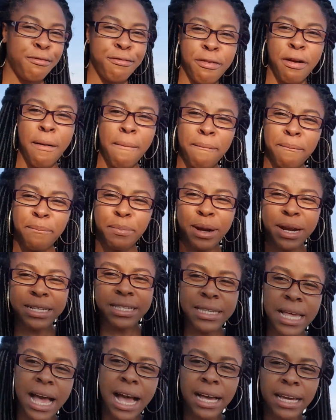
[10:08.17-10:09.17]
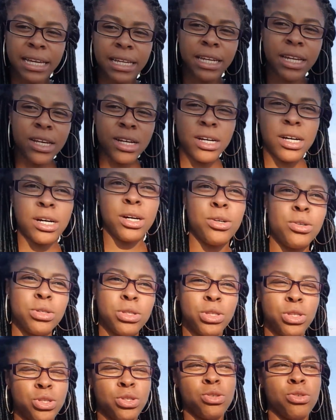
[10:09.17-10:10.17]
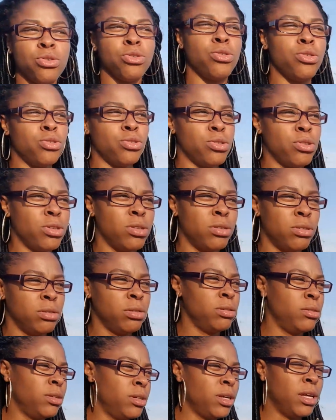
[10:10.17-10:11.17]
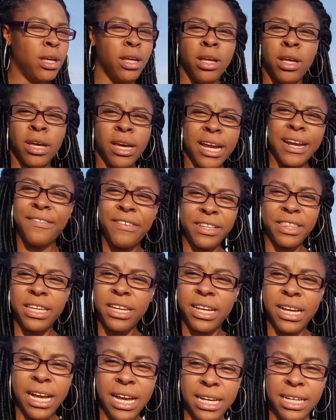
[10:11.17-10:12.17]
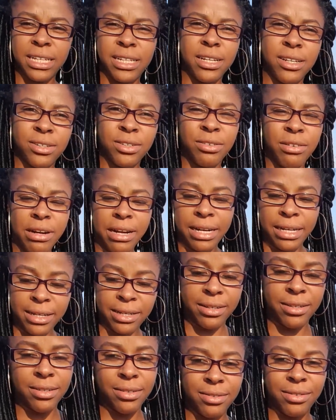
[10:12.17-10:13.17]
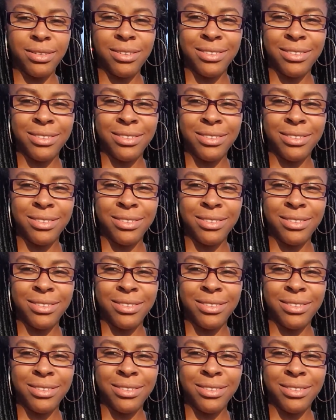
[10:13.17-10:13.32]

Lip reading: from breast hanging out to everything hanging out right now.